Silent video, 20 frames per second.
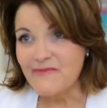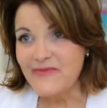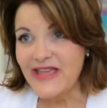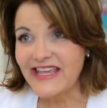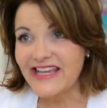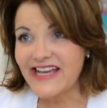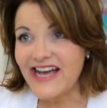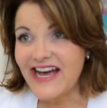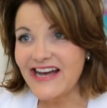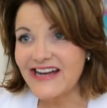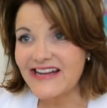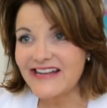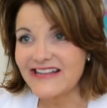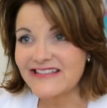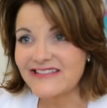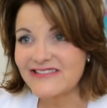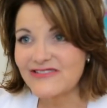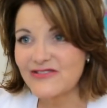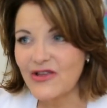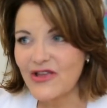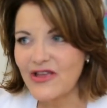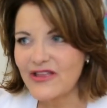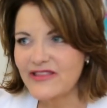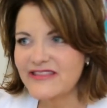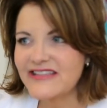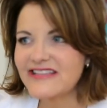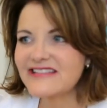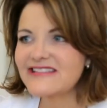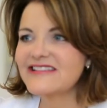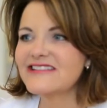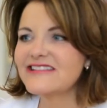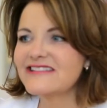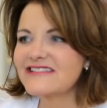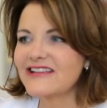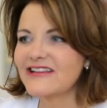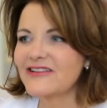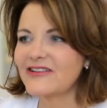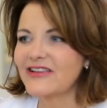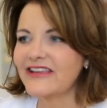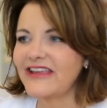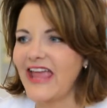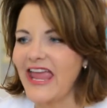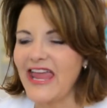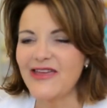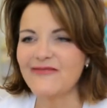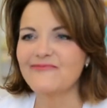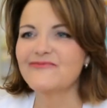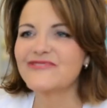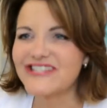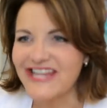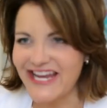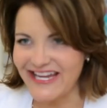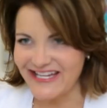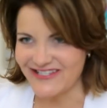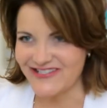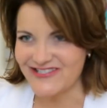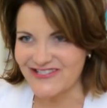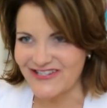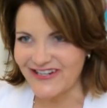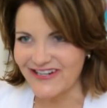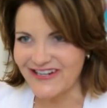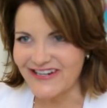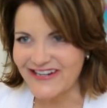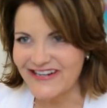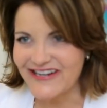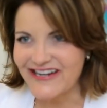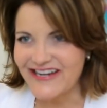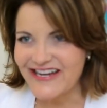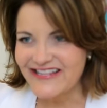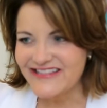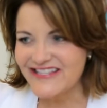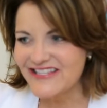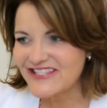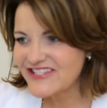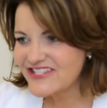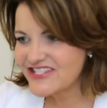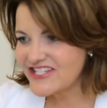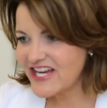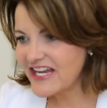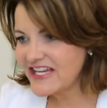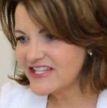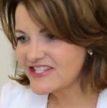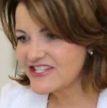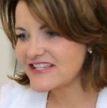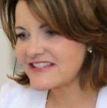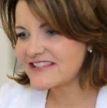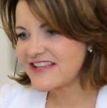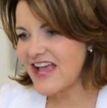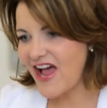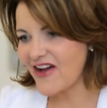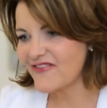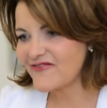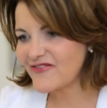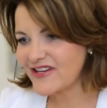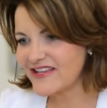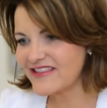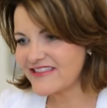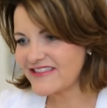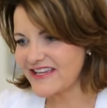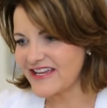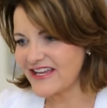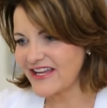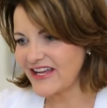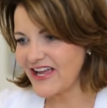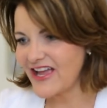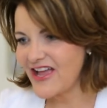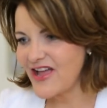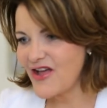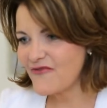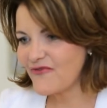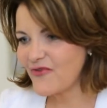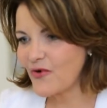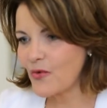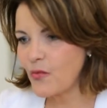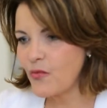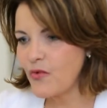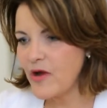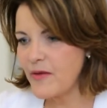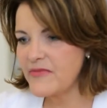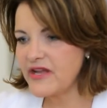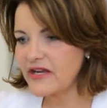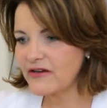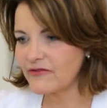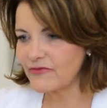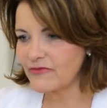because this is a game changer. This changes everything for women